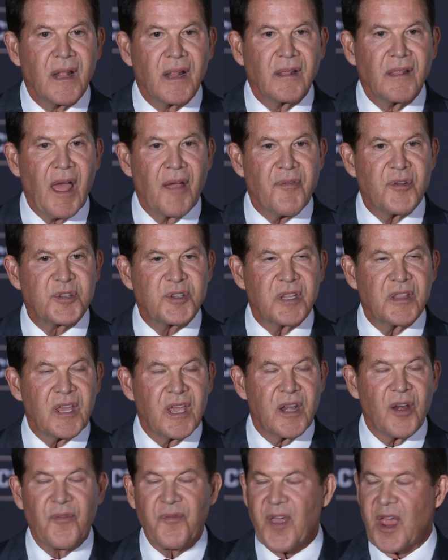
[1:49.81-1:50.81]
leveraging the
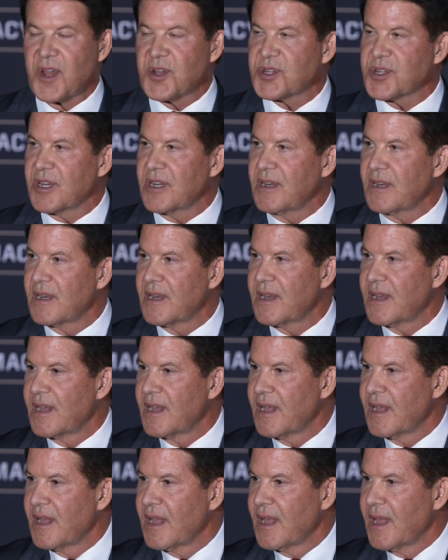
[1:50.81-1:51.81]
innovation
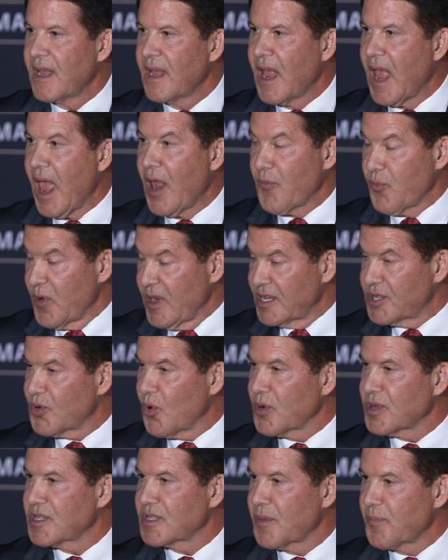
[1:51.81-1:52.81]
and
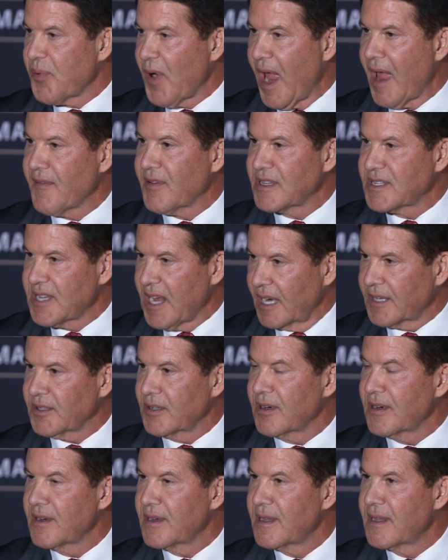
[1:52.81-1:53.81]
resources of the private
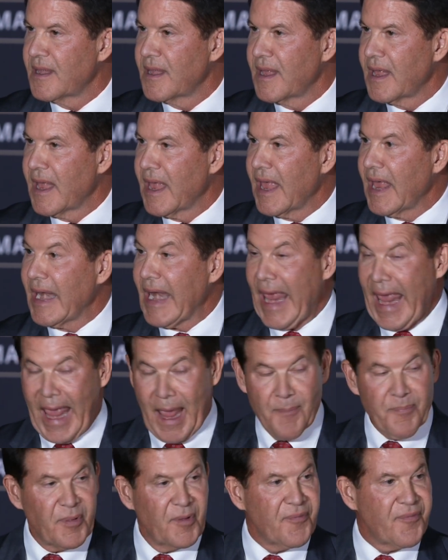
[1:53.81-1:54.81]
sector, and
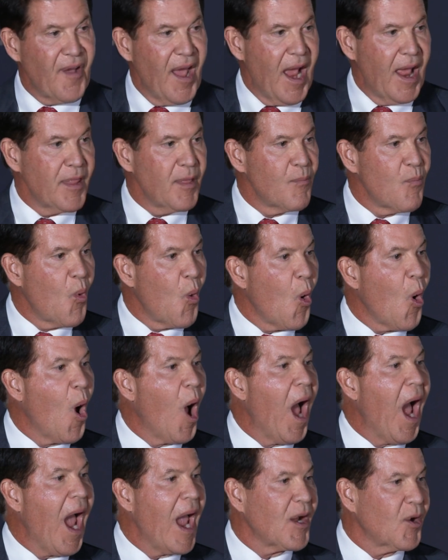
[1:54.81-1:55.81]
amplifying the moral
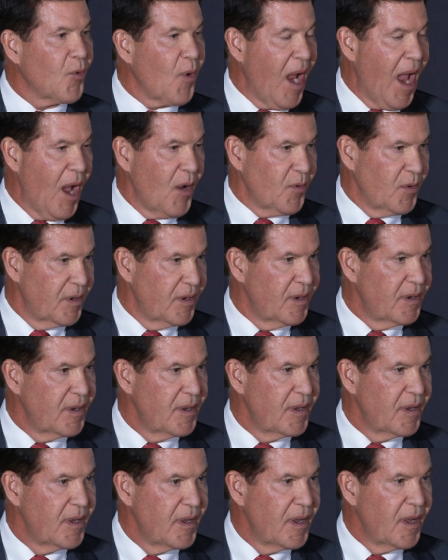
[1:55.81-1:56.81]
high ground
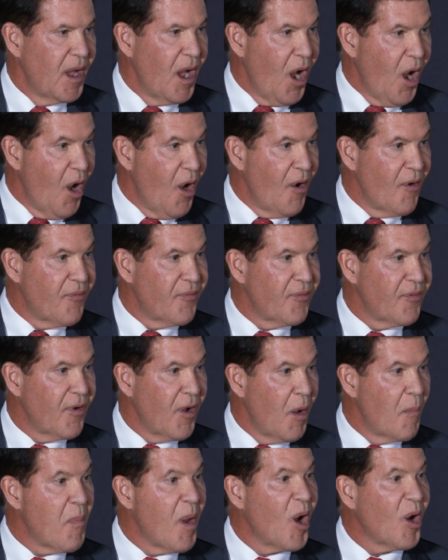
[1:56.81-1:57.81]
of
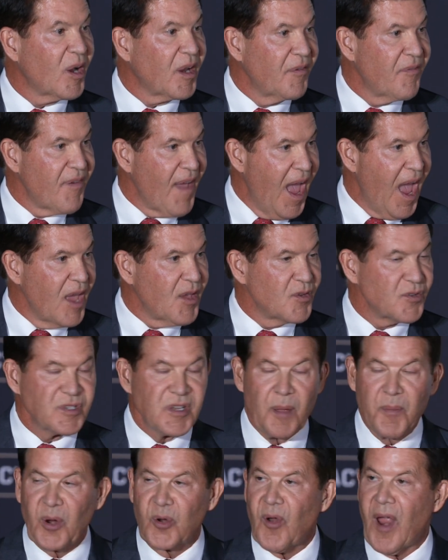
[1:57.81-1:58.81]
American values,
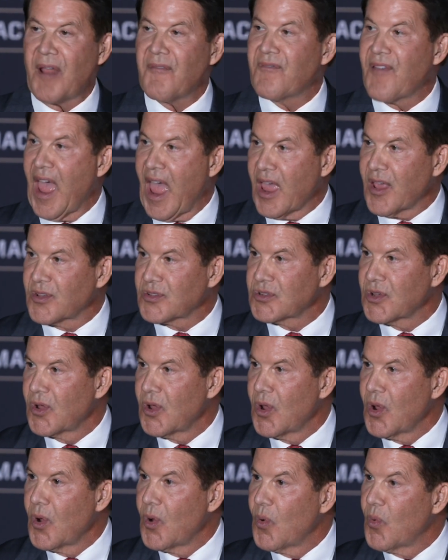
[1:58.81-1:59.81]
democratic values,
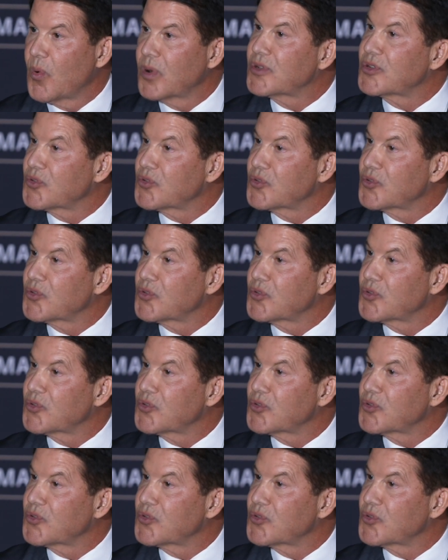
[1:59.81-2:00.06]
which